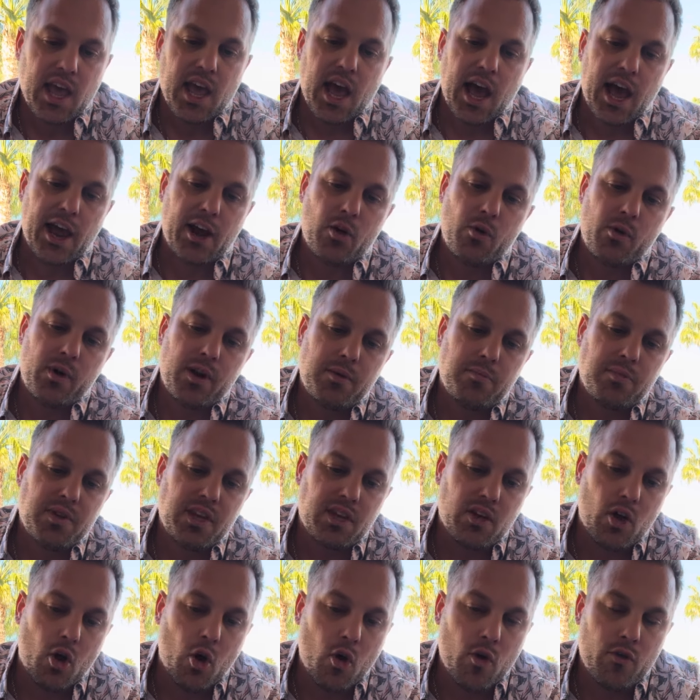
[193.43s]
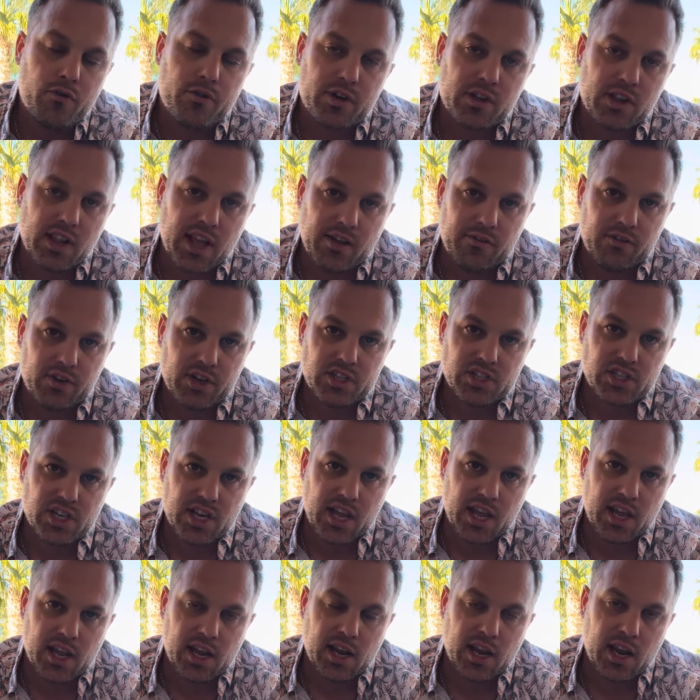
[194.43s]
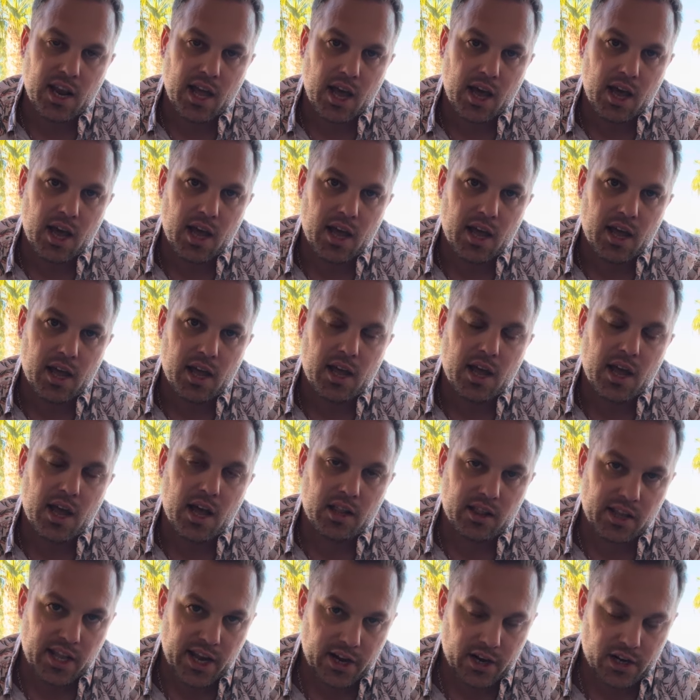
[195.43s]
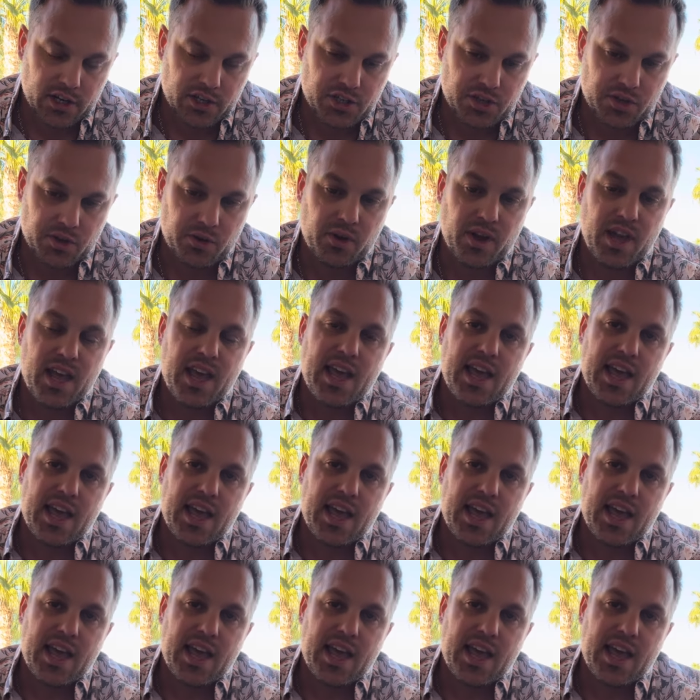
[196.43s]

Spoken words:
I don't want to be over leveraged in a layer two.